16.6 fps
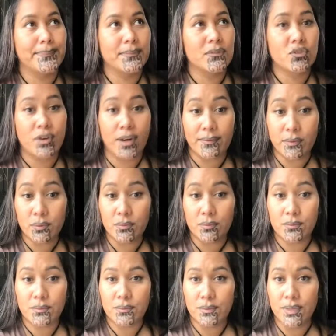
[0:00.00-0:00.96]
travel
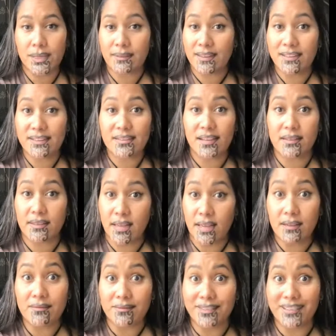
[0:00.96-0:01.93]
and things like
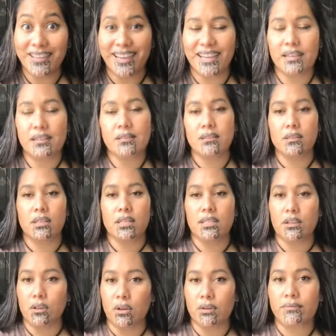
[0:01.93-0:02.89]
that. Okay, so there's a
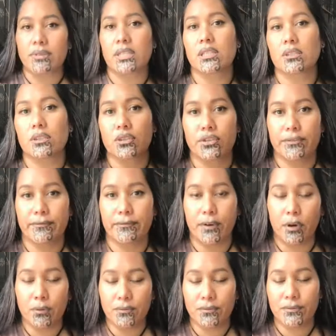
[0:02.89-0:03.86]
lot of research
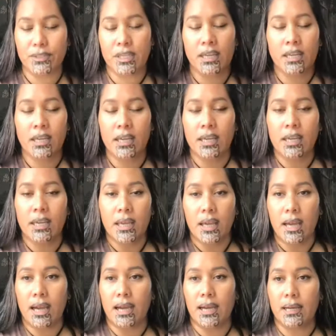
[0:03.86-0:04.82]
involved
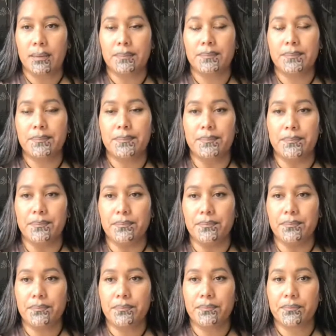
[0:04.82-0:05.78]
and
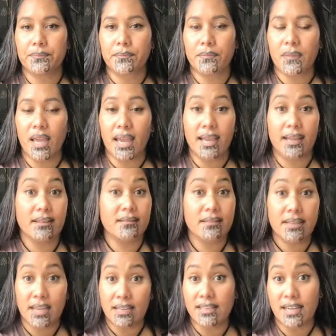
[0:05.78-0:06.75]

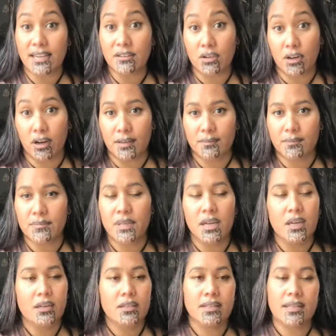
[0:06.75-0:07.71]
can take time.
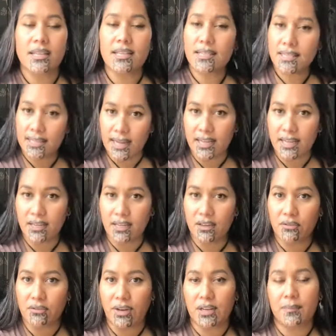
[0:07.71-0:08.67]
So that's starting at
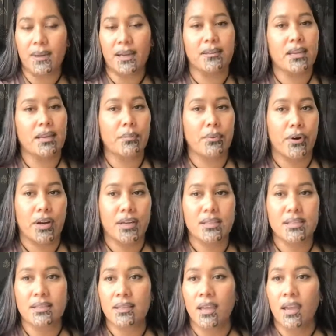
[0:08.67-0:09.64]
around about that
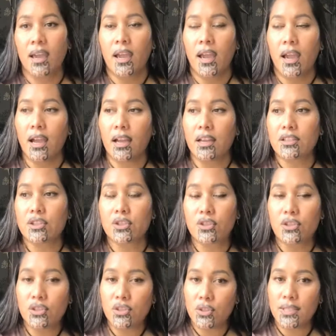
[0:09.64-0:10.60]
price. As
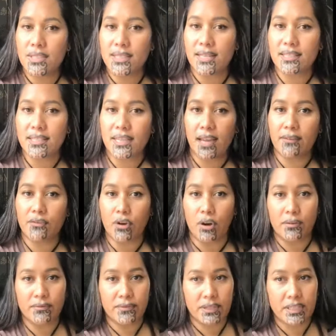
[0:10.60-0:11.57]
soon as you start to have
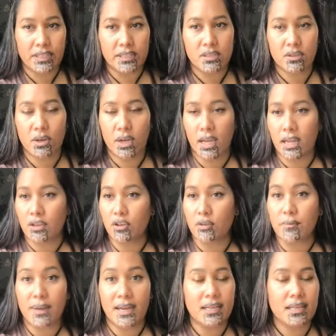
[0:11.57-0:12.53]
conflict and
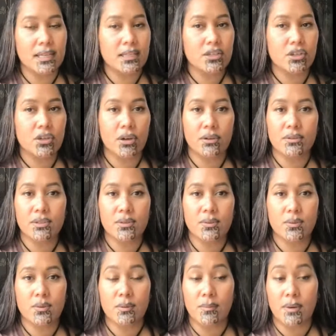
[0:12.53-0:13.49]
you may need to go
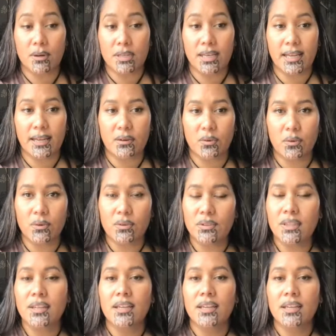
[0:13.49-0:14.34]
to the Māori Land Court,